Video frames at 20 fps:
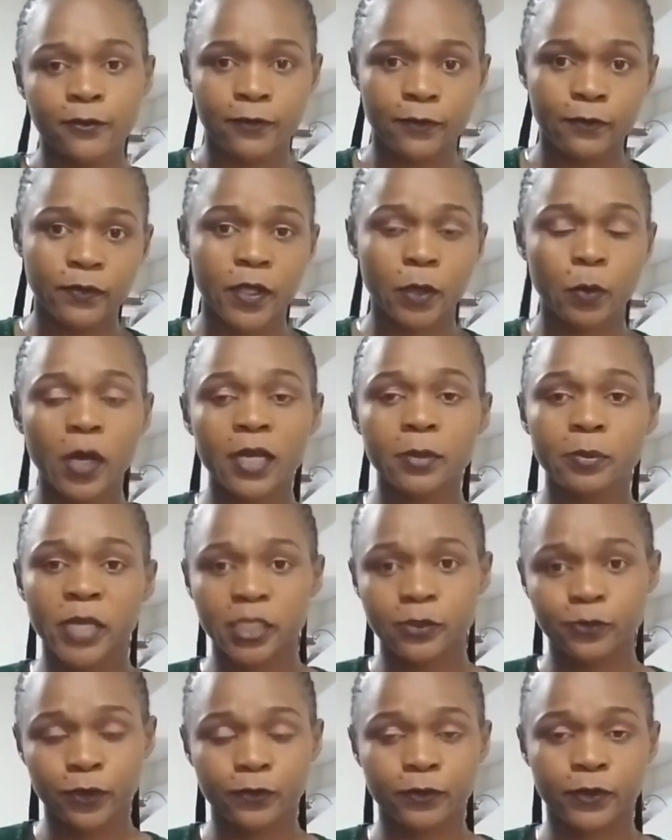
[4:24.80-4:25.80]
the one
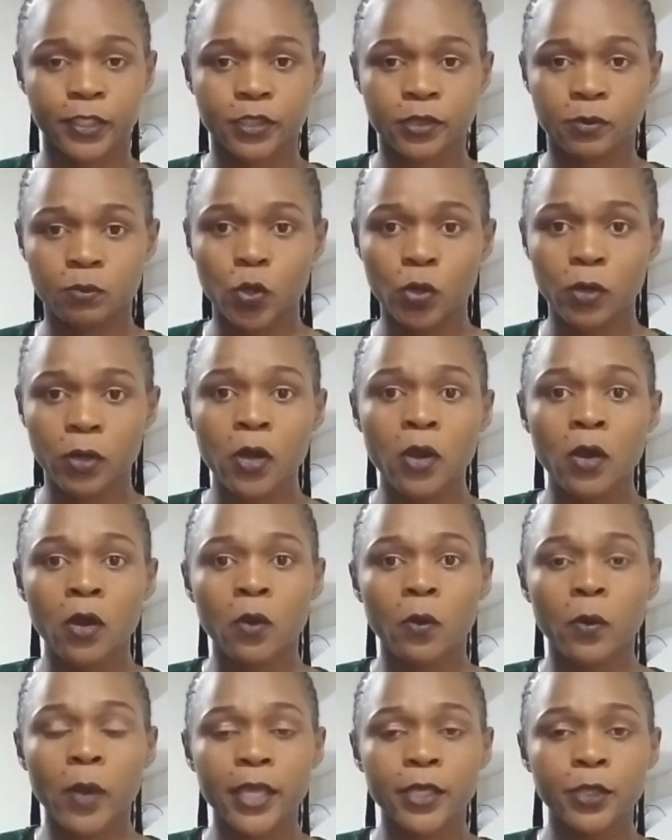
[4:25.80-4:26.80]
meant for Facebook,
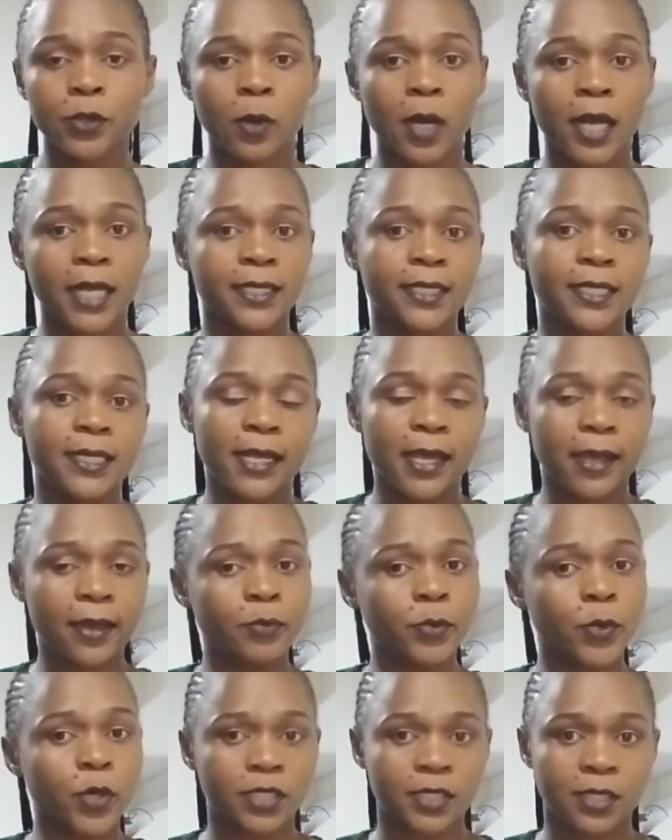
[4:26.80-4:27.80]
where you can
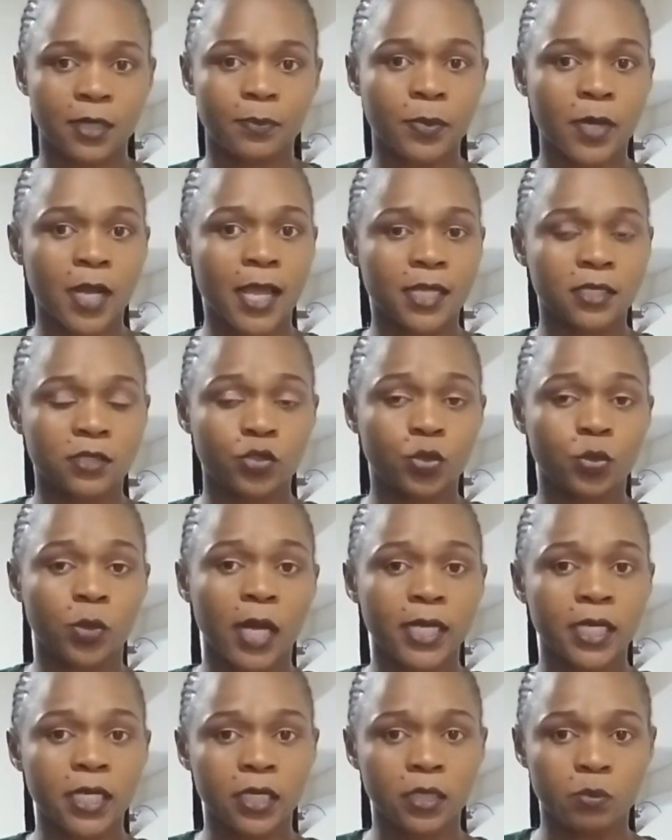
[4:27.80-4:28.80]
DM your suppliers. You
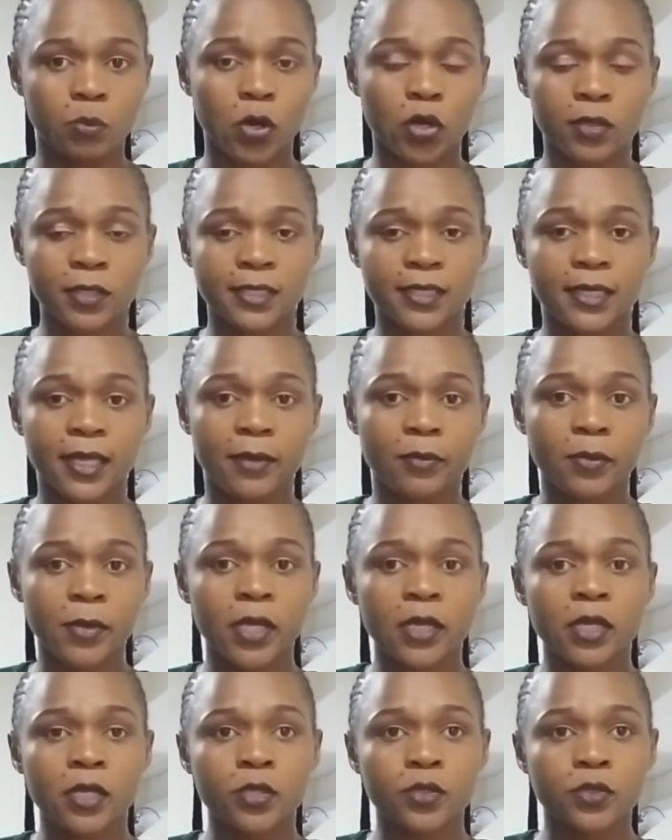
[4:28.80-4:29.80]
can inbox
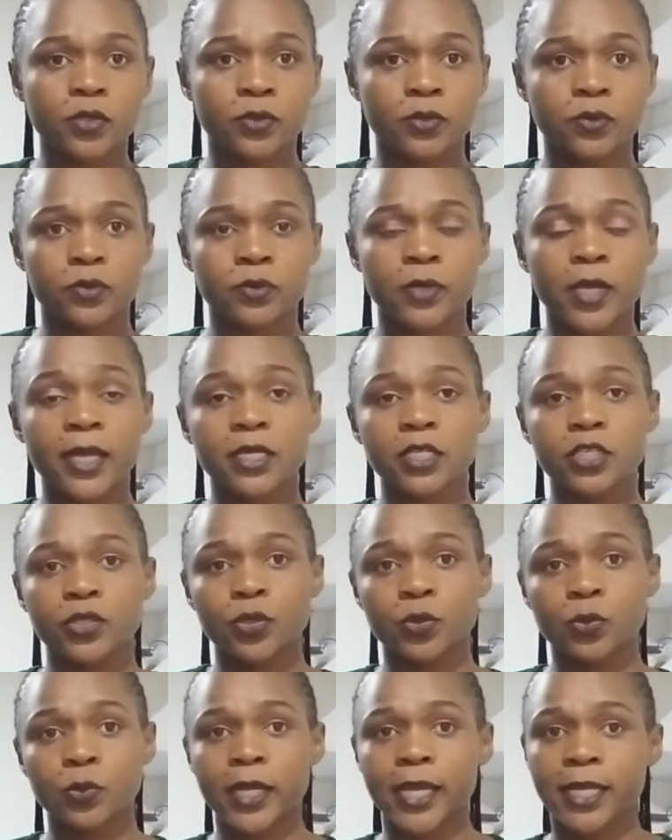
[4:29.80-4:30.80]
them and
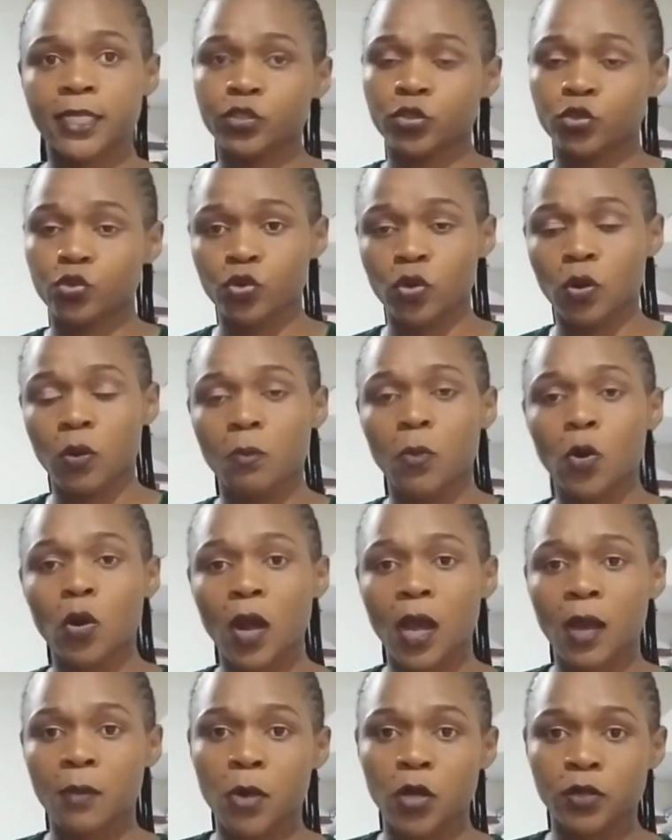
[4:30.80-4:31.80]
you get to know
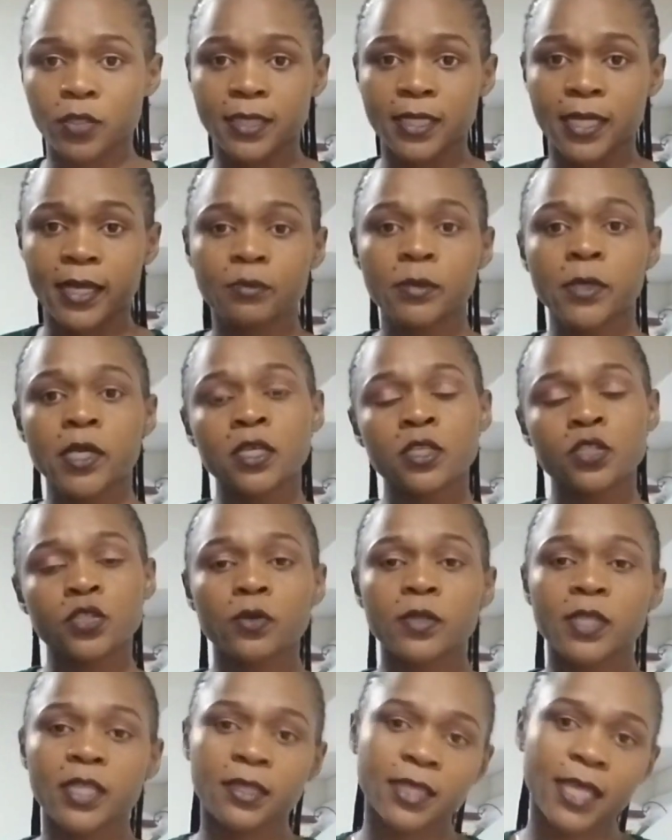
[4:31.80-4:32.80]
more about them.
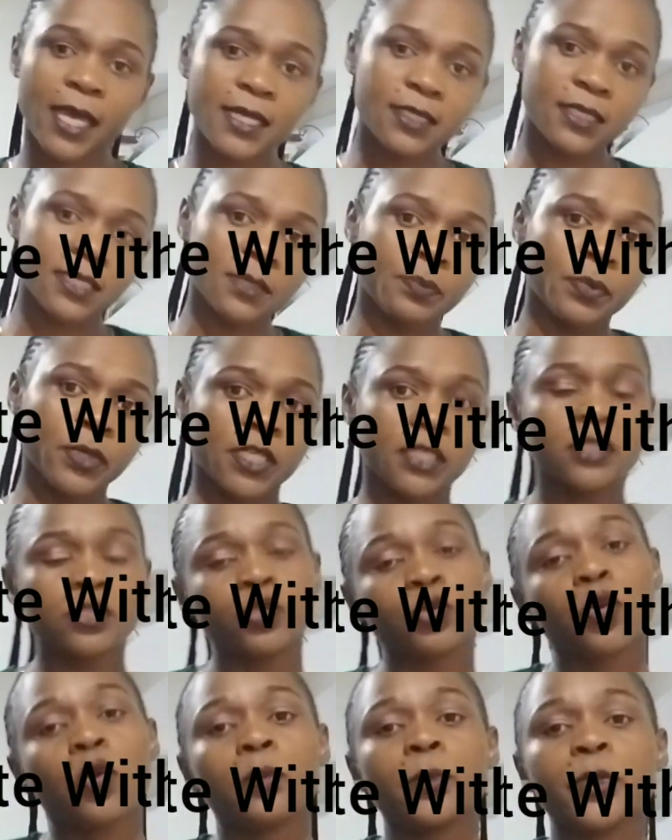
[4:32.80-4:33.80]
So the third tip
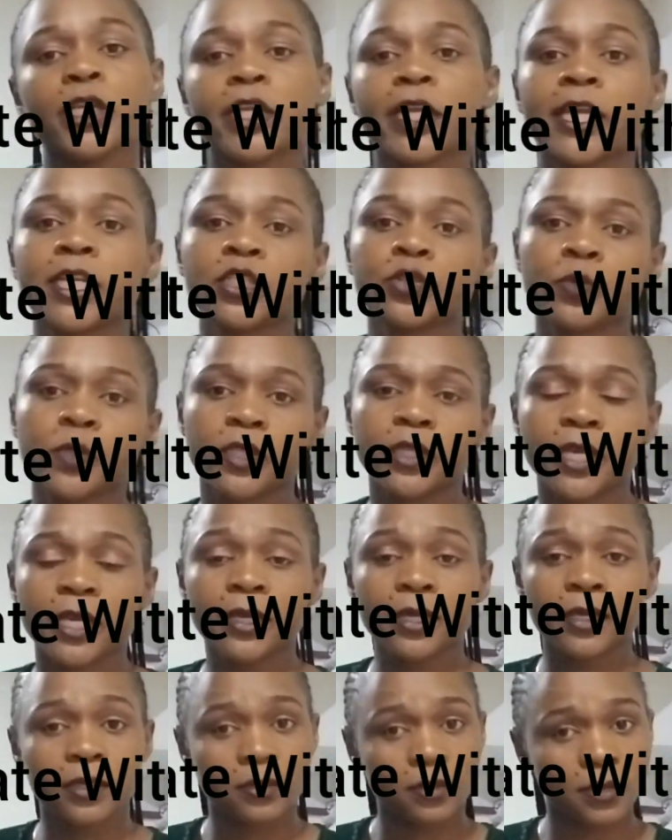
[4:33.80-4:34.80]
is communicate with
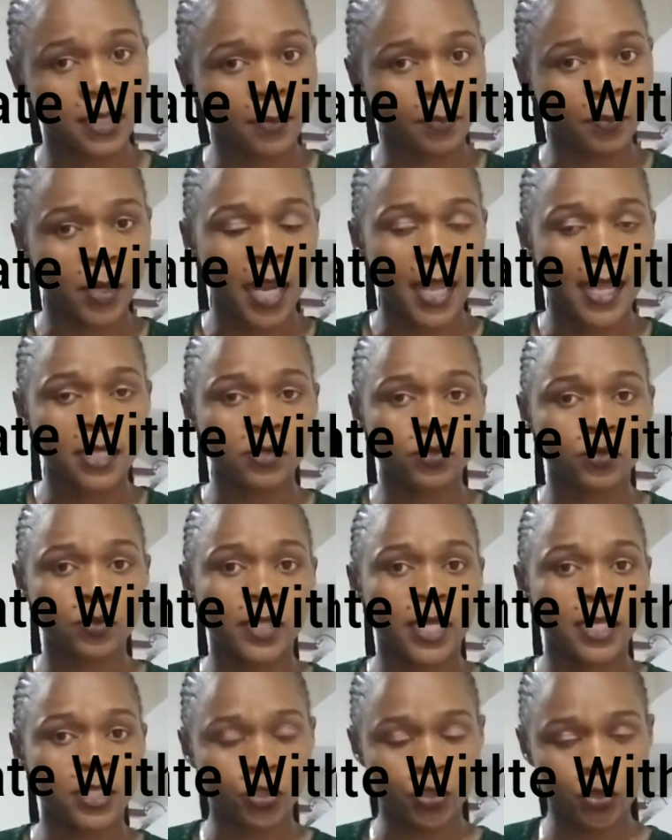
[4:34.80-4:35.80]
the suppliers so
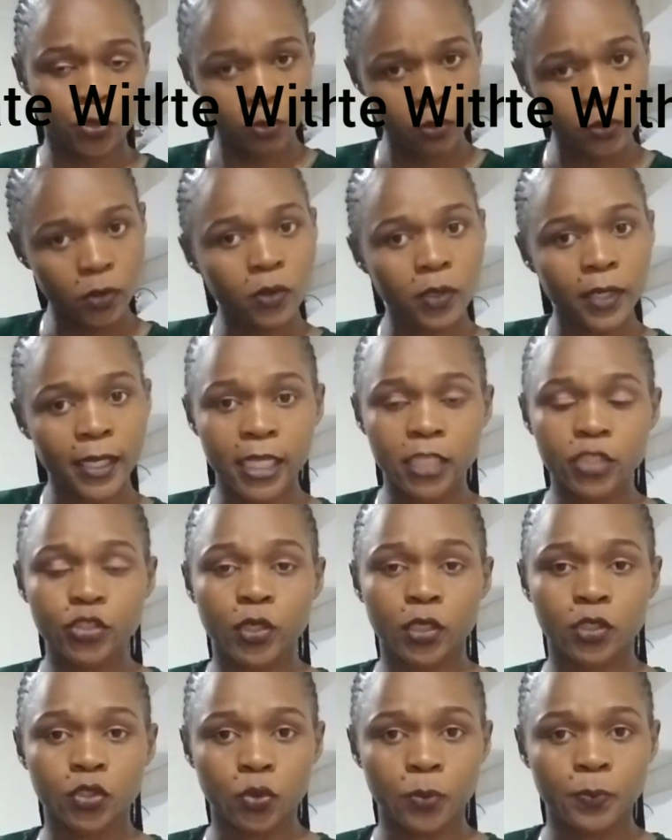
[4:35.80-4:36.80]
that you get
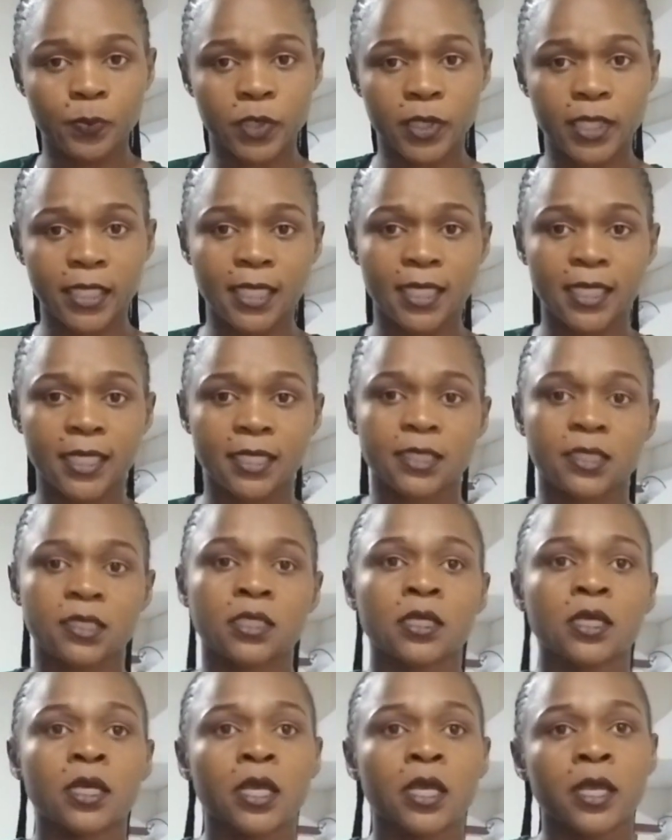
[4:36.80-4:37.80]
your top 3
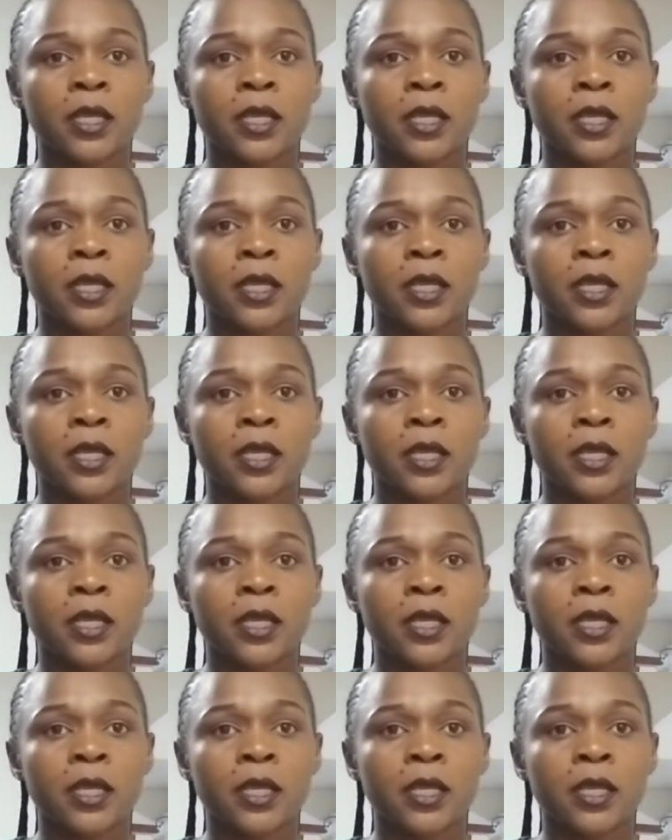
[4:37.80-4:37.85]
list.